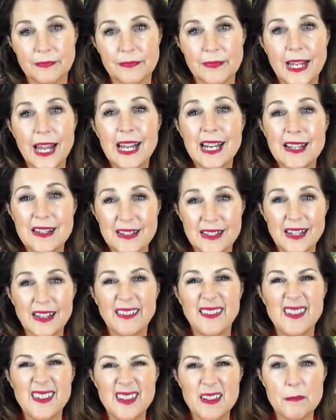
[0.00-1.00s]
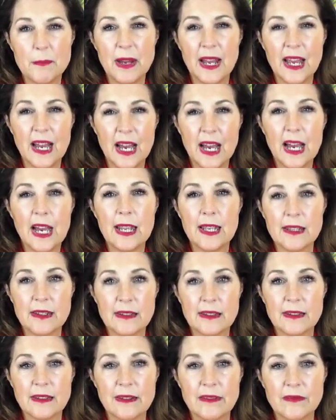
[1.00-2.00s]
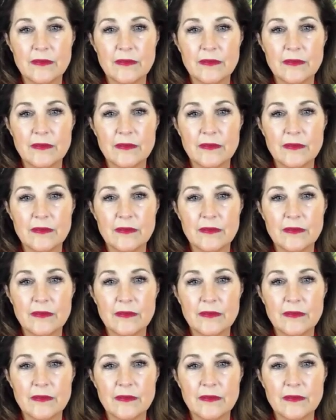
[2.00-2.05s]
And I stuck this in my eyes.